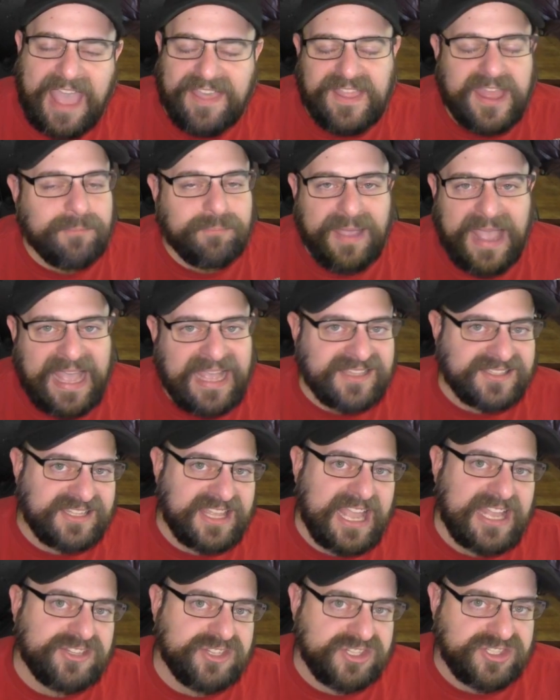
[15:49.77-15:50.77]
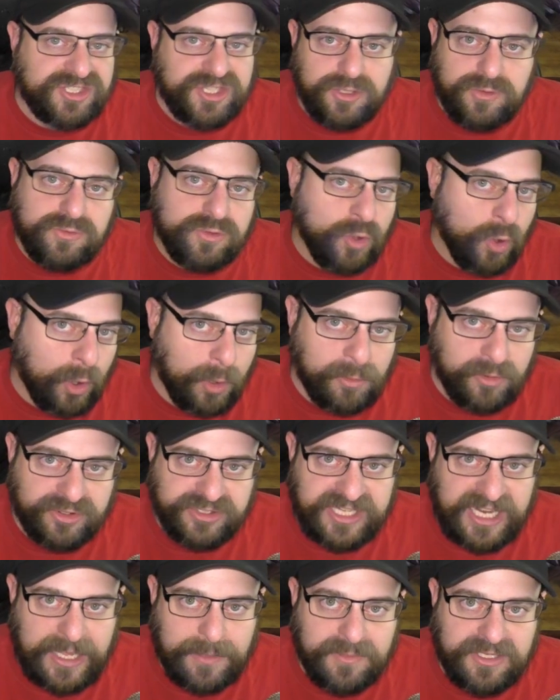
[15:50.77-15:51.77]
and then past that, just do
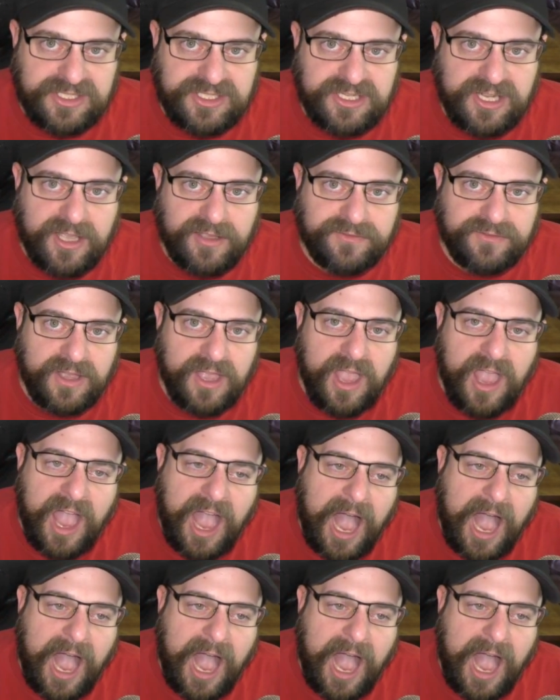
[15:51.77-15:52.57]
normal damage stuff.